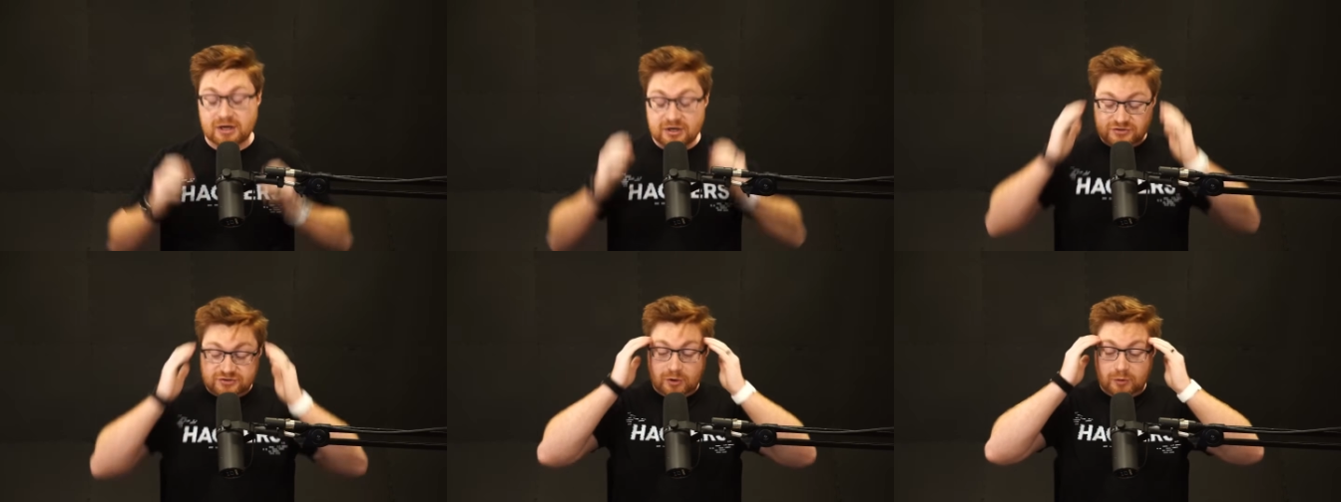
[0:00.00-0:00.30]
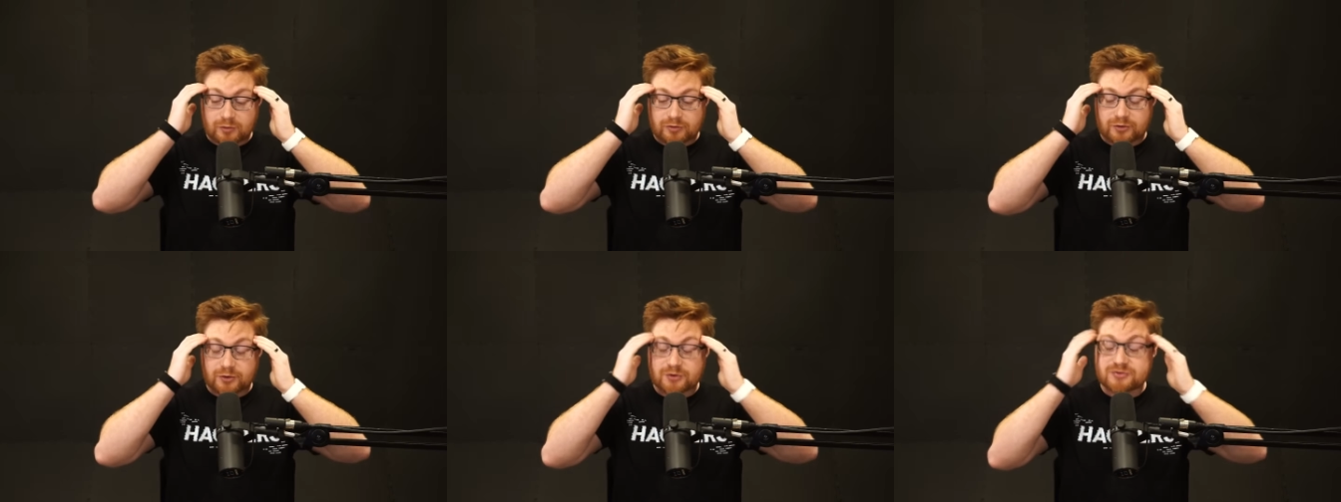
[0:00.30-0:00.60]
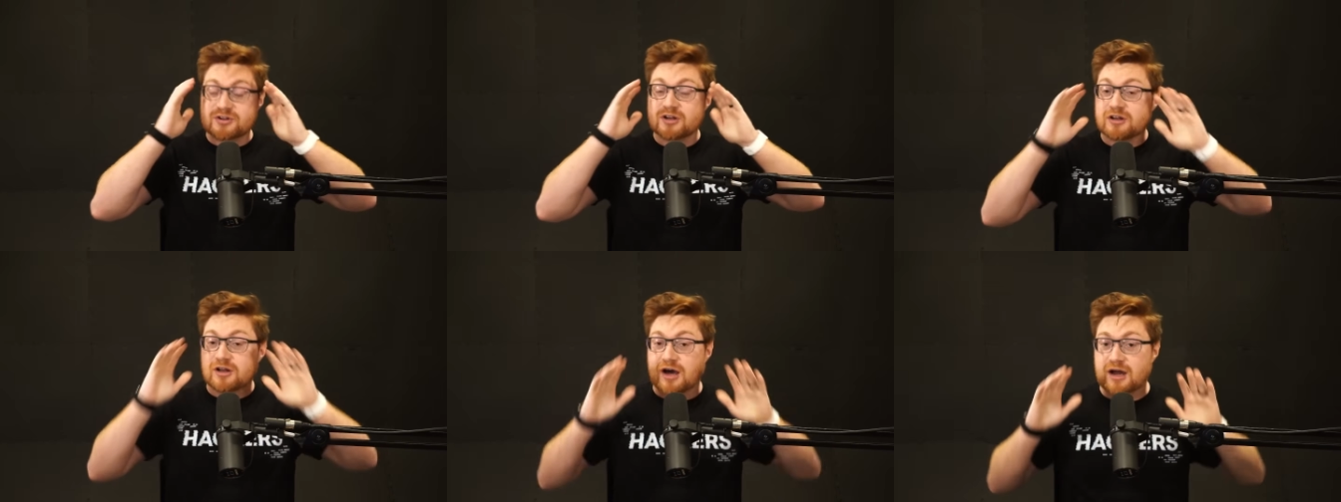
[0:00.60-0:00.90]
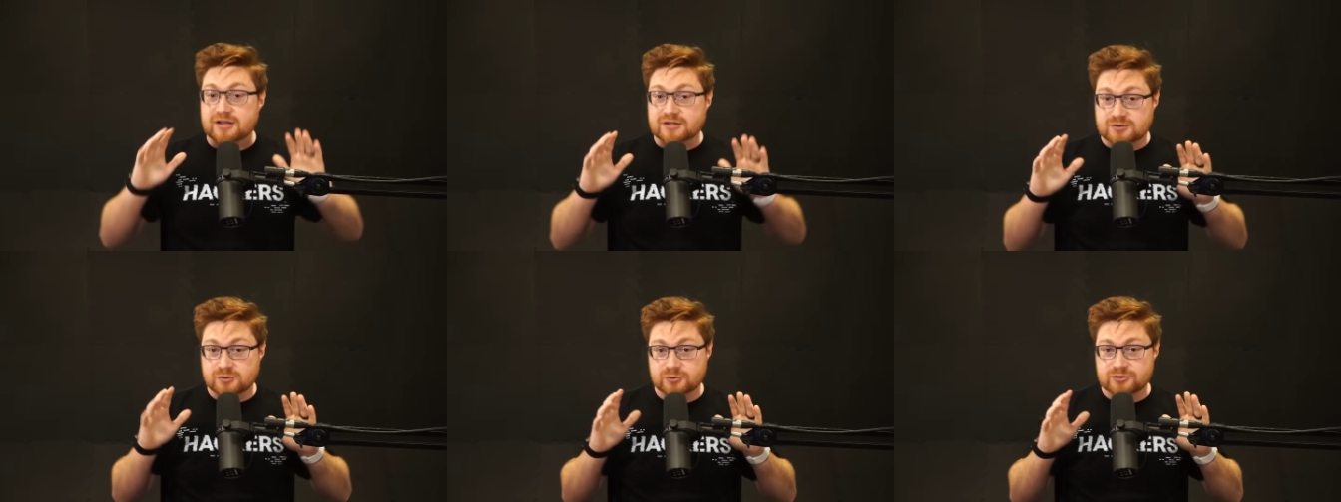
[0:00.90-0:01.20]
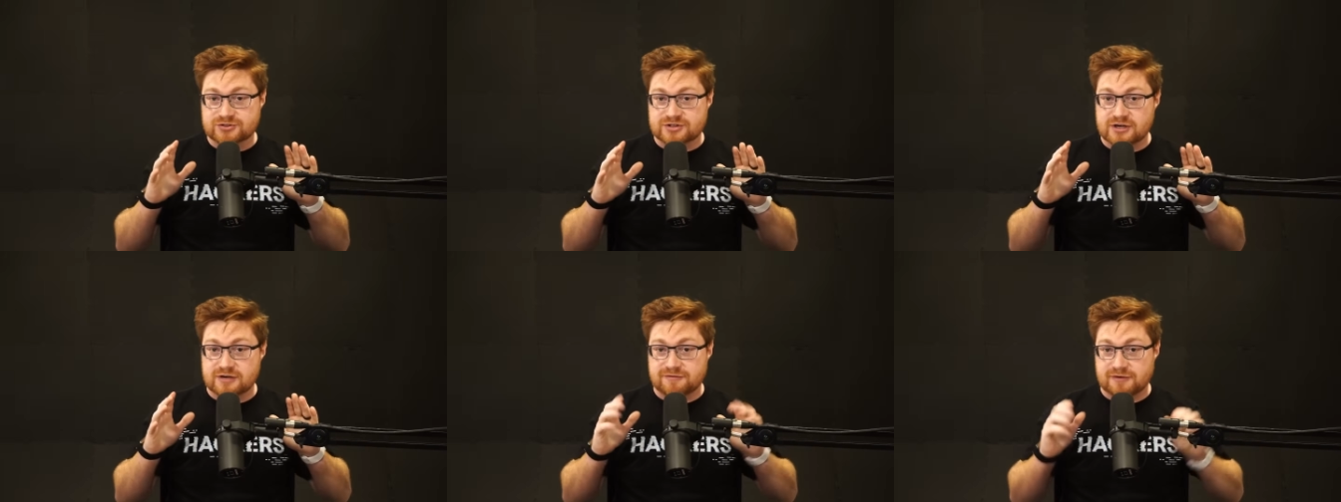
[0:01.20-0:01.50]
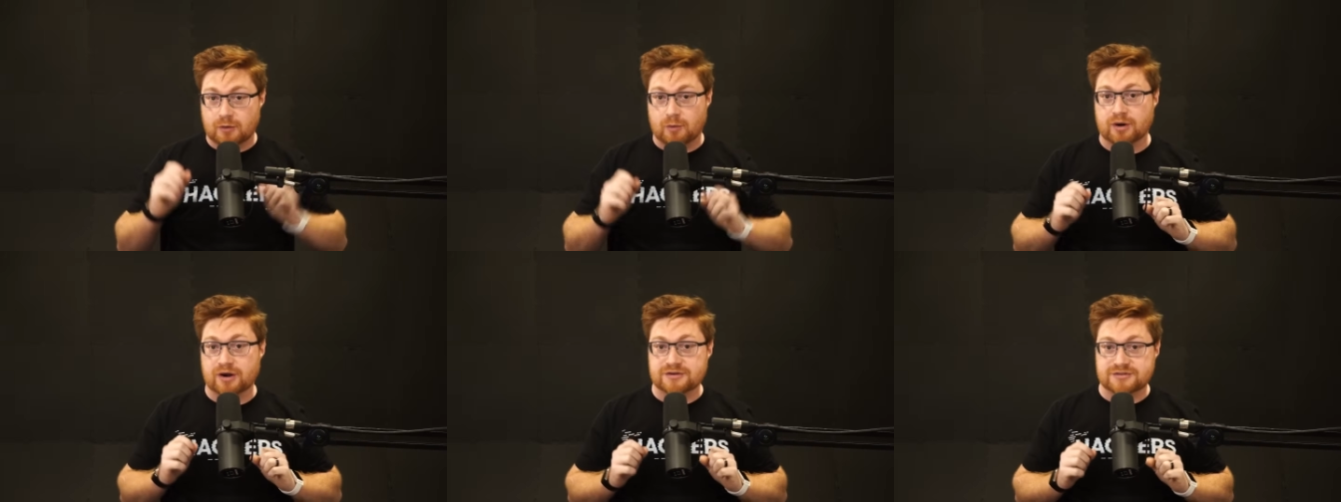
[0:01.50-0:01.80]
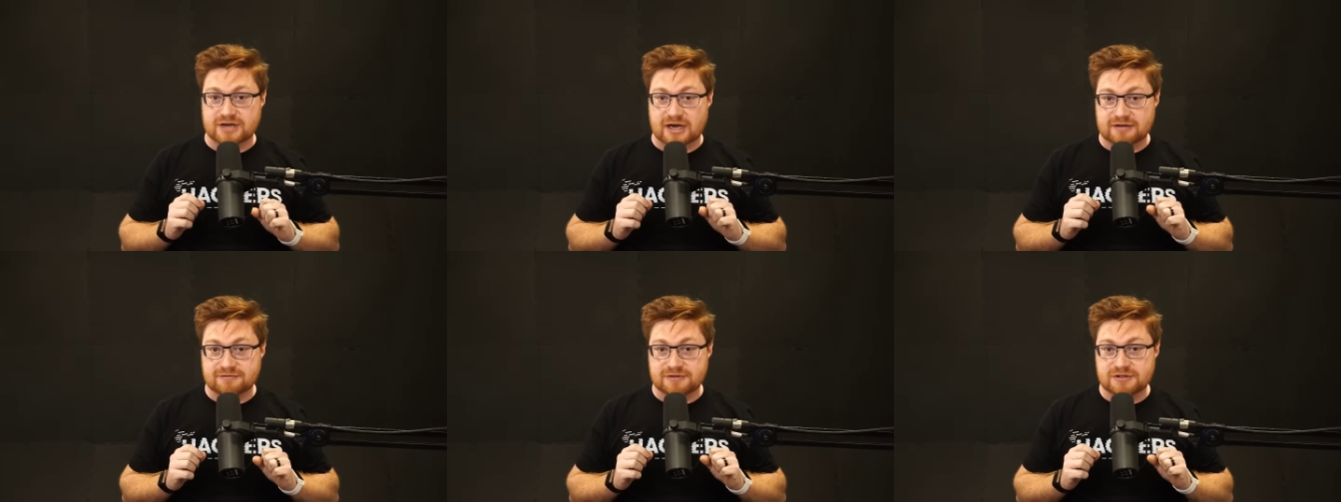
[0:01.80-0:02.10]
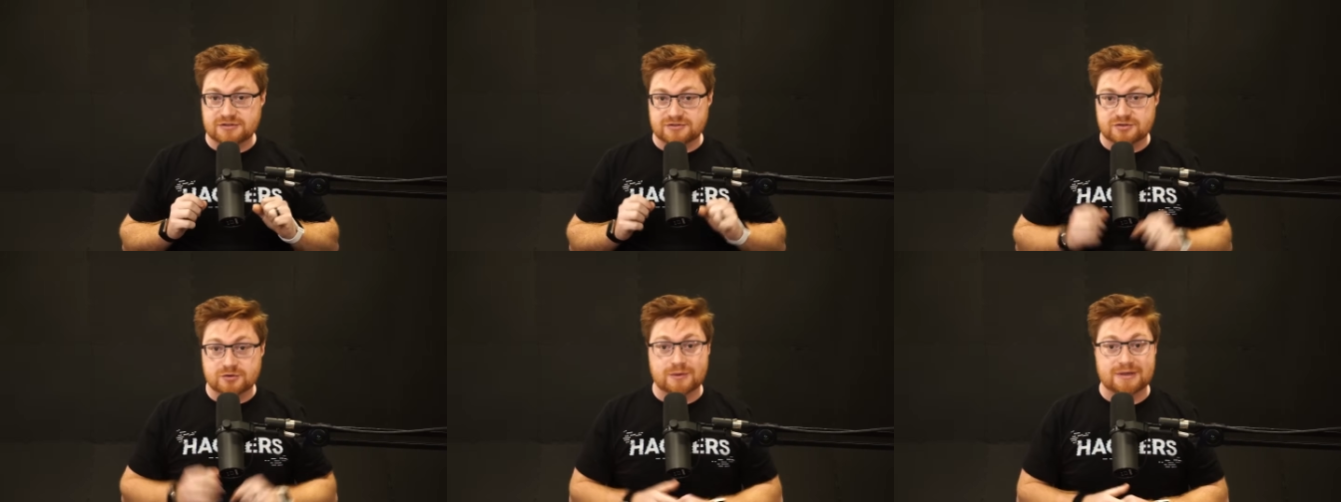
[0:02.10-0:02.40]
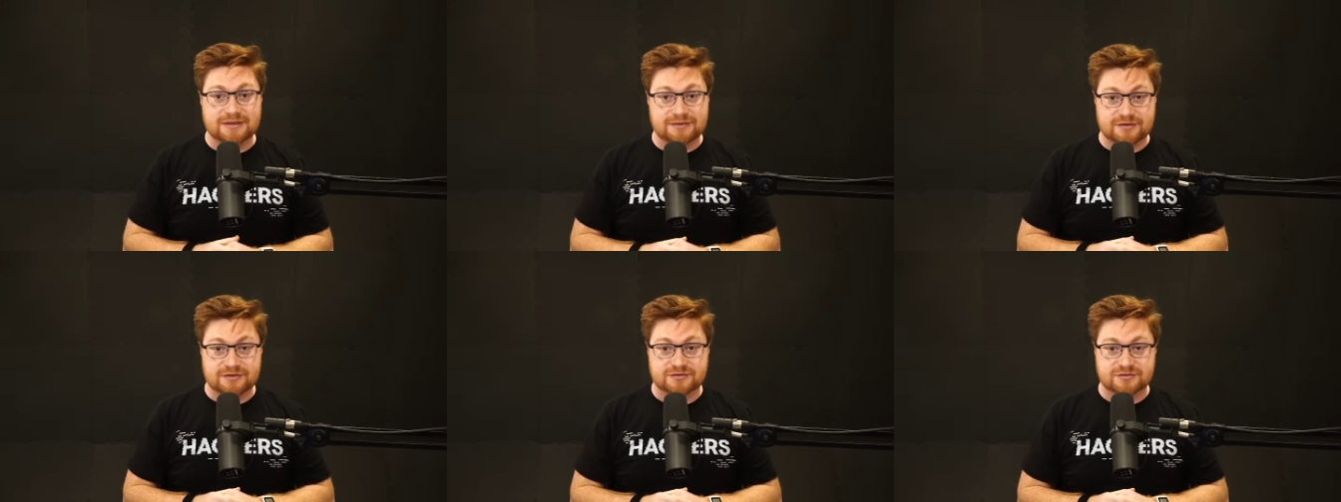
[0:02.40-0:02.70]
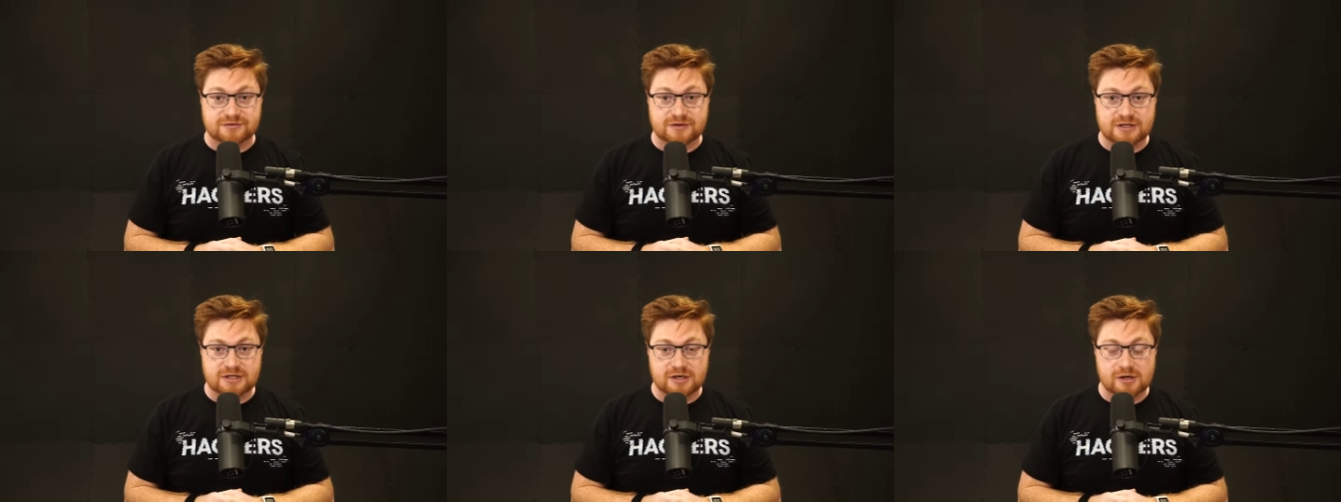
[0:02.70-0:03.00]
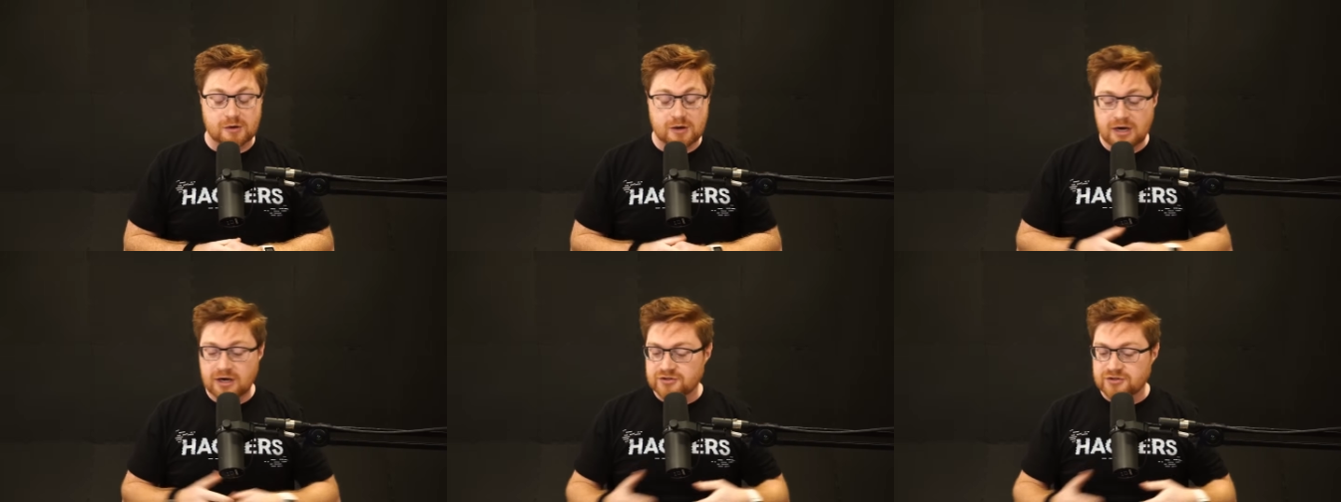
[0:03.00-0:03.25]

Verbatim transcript: So there's a lot of cool stuff I wanna dive into in this video.